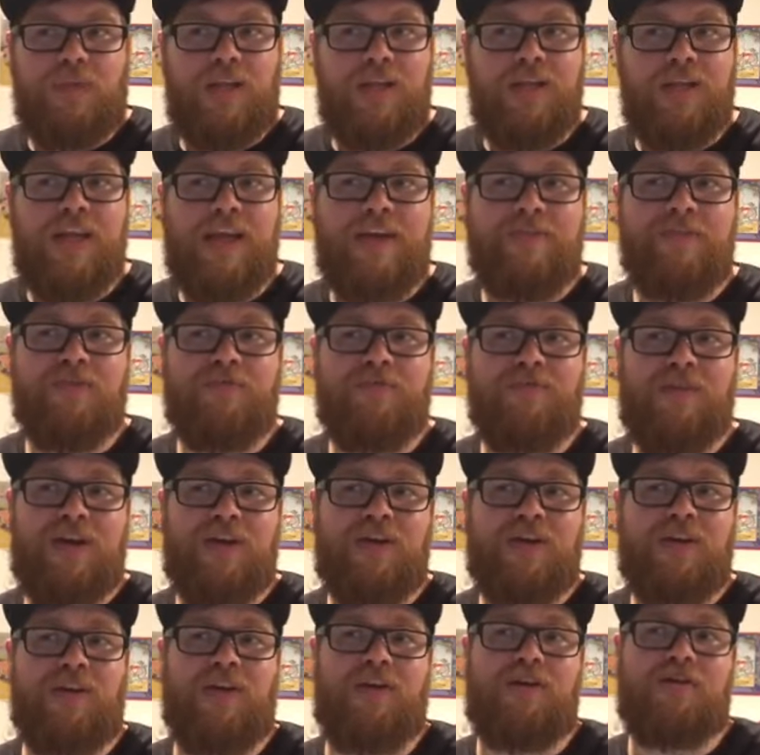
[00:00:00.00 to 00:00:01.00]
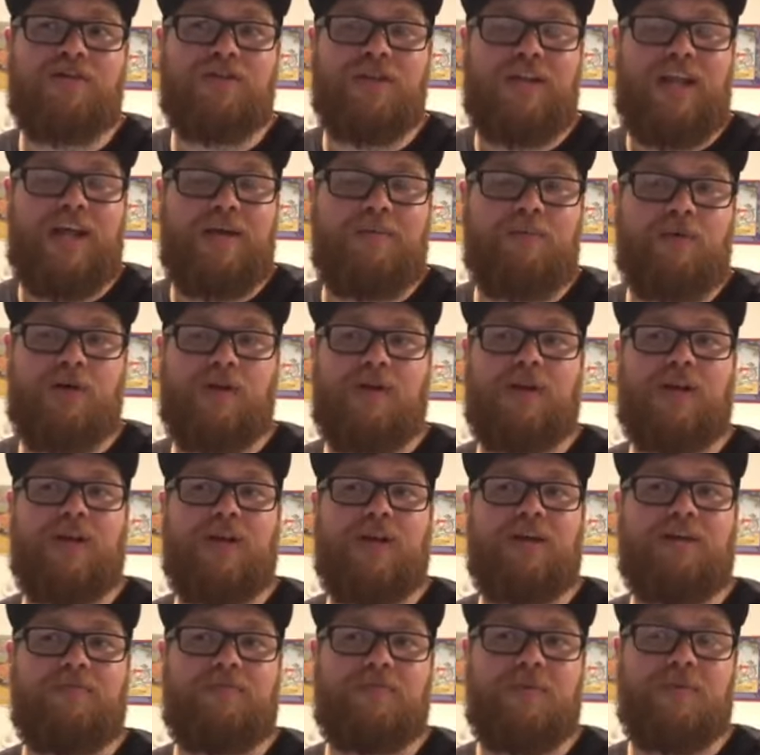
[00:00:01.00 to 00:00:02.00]
They have a very large library
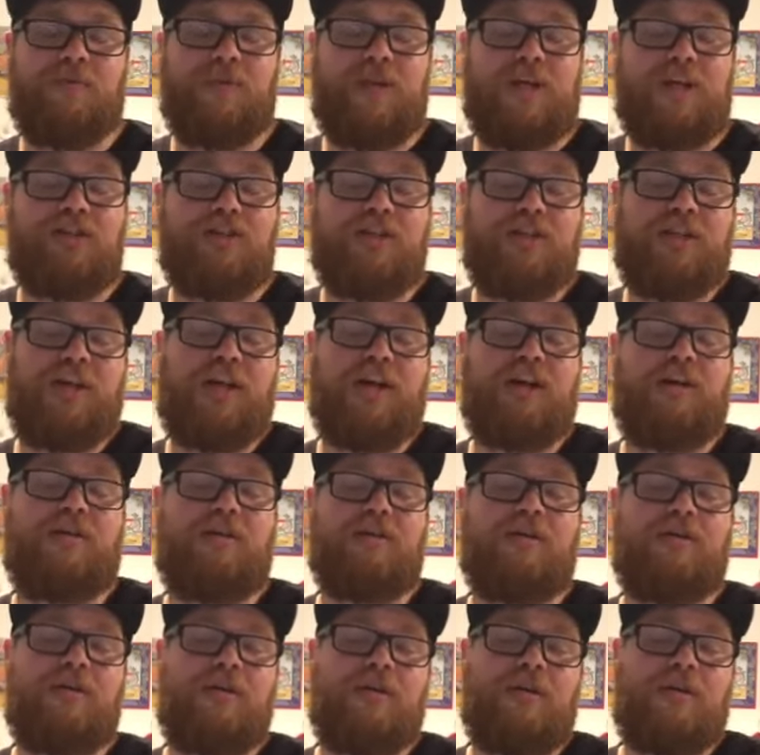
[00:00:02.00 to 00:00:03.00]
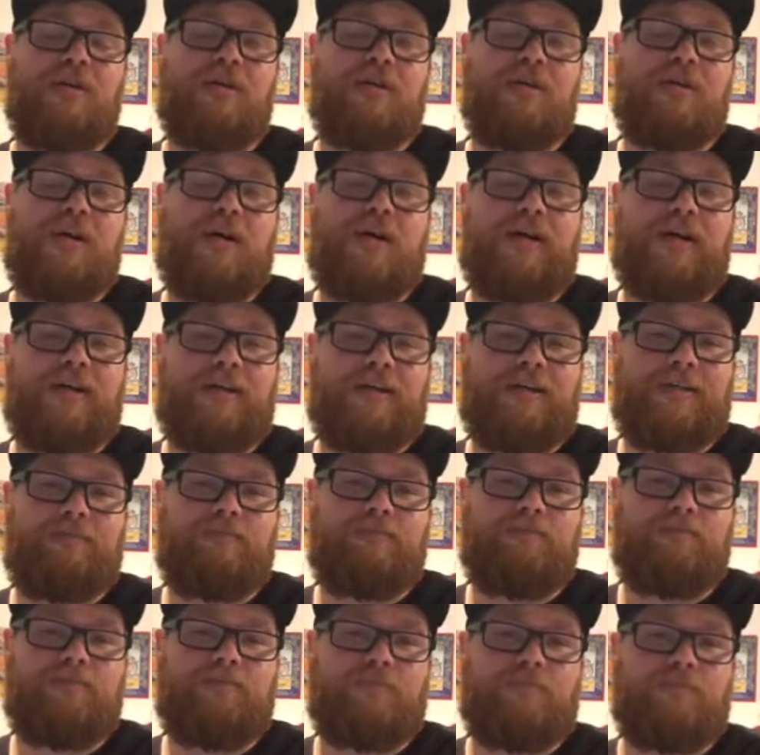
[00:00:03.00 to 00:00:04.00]
of people that share
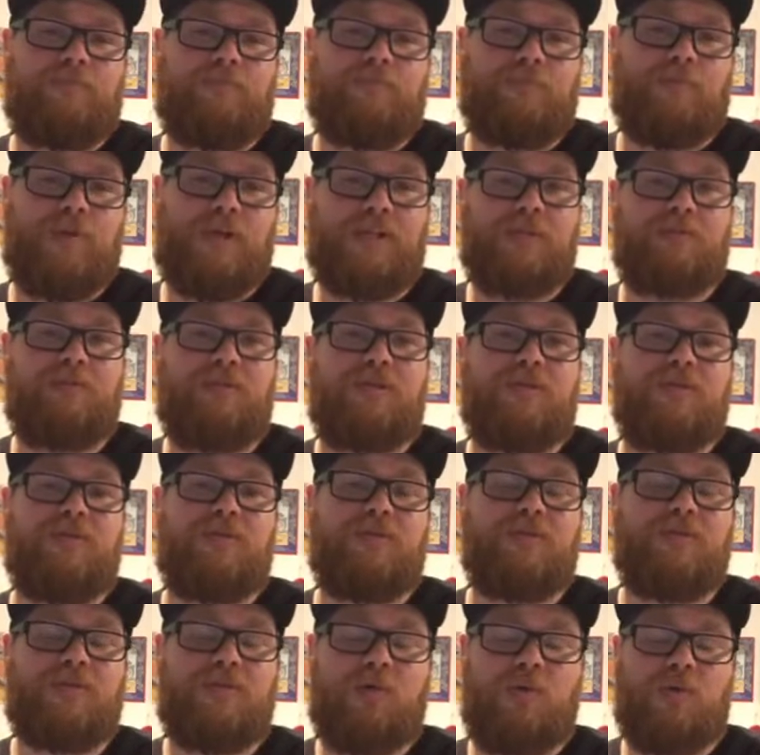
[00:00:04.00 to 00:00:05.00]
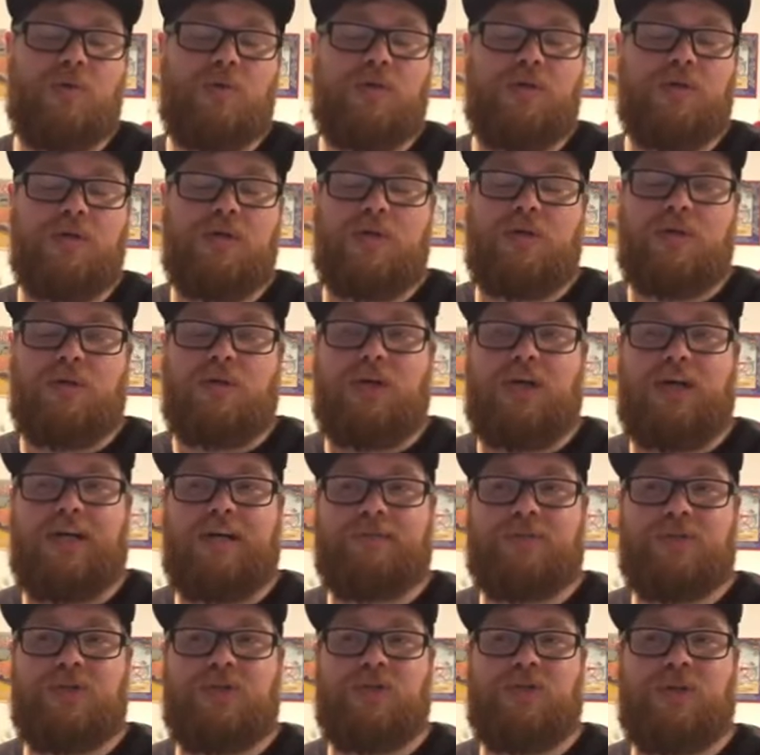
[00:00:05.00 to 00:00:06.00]
recipes, which is cool.
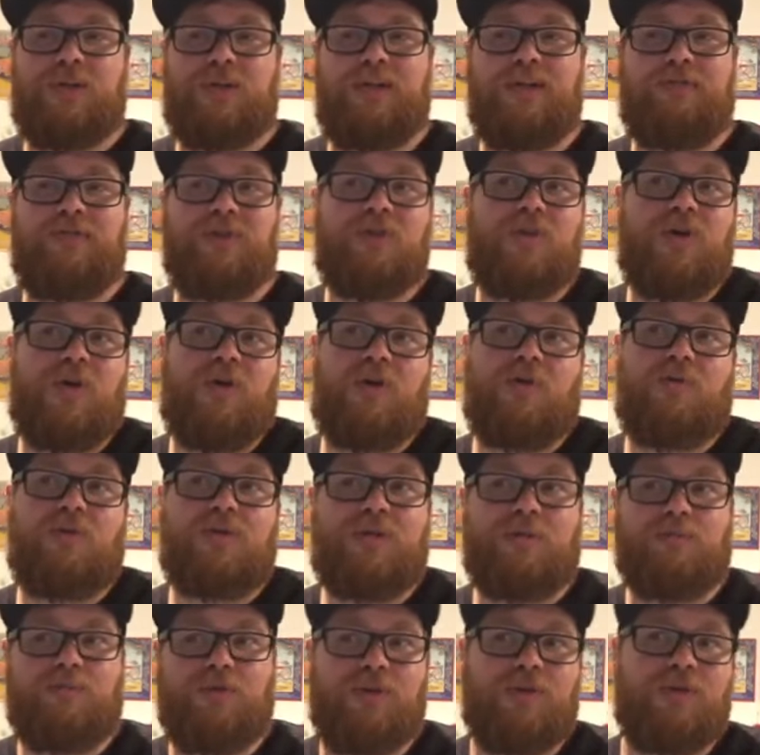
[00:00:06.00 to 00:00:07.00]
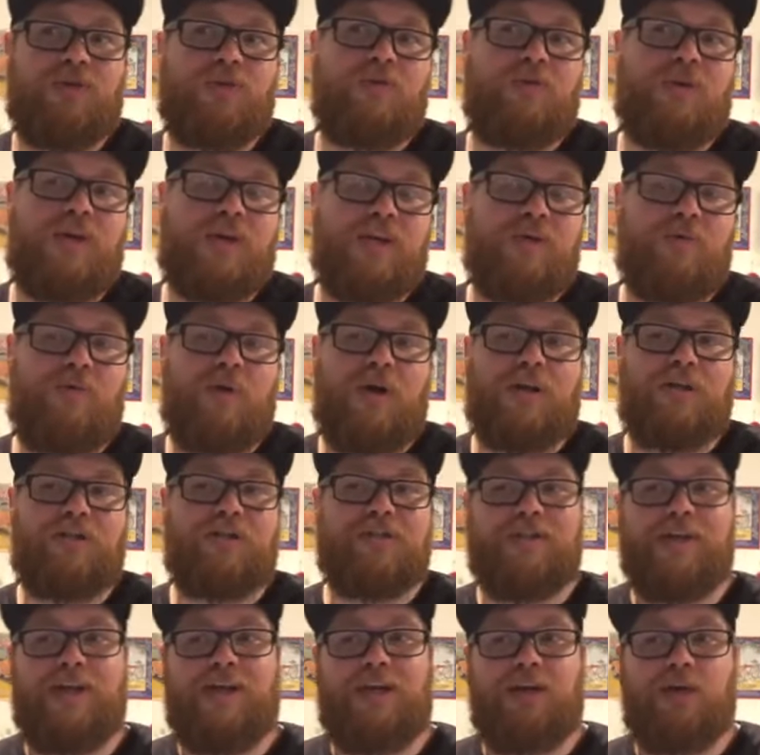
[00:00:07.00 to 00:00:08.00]
So you can, if you don't know what to brew and you want to
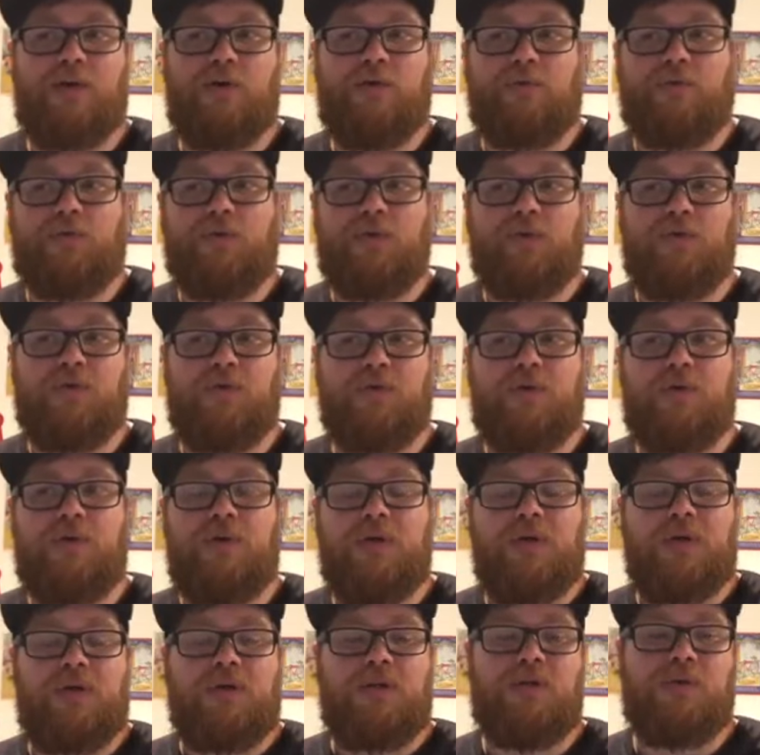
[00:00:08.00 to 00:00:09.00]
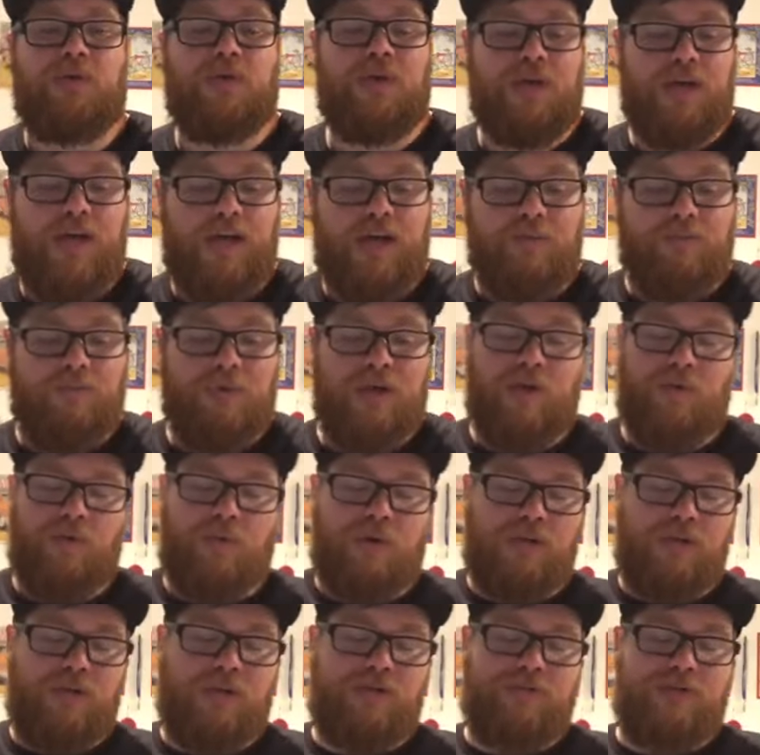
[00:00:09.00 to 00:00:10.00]
just kind of go through, you can kind of pick
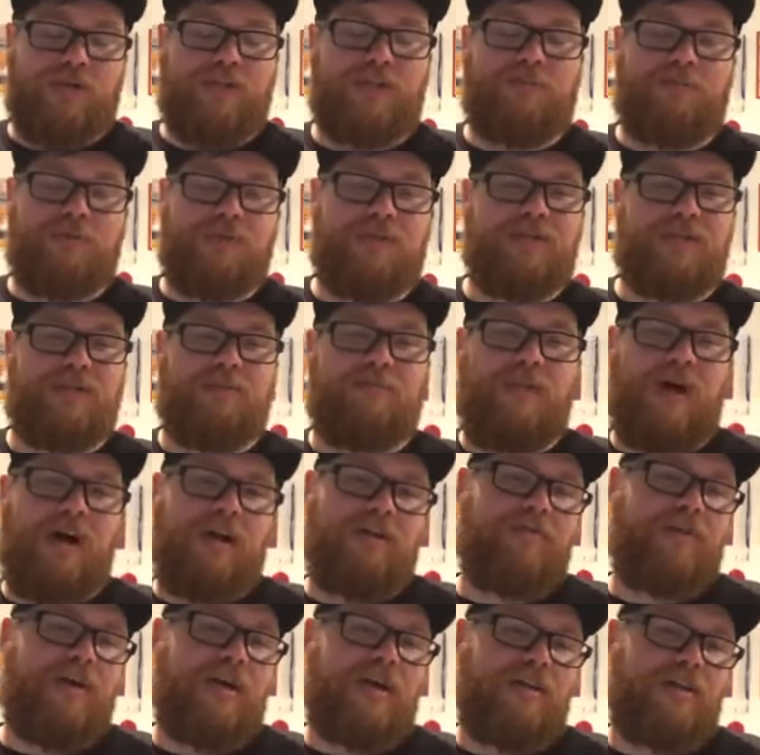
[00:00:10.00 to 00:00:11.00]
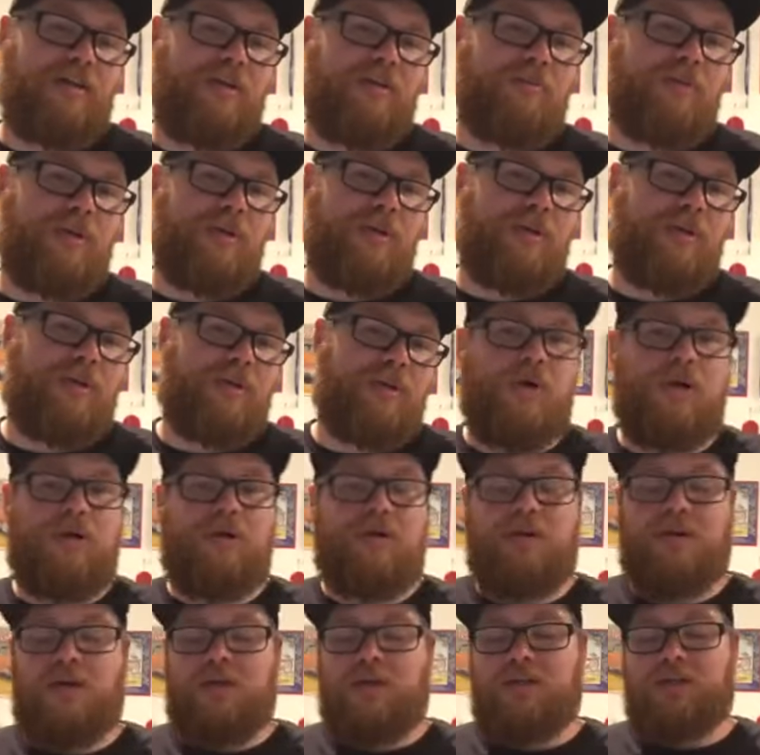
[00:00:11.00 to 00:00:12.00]
one of those recipes and modify it a little bit if you want.
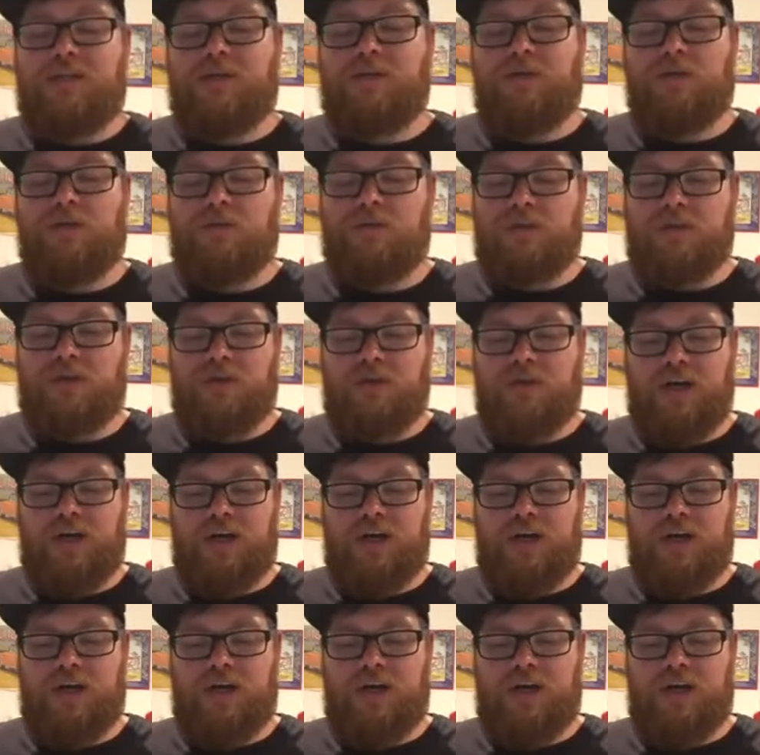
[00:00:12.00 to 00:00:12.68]
Same thing with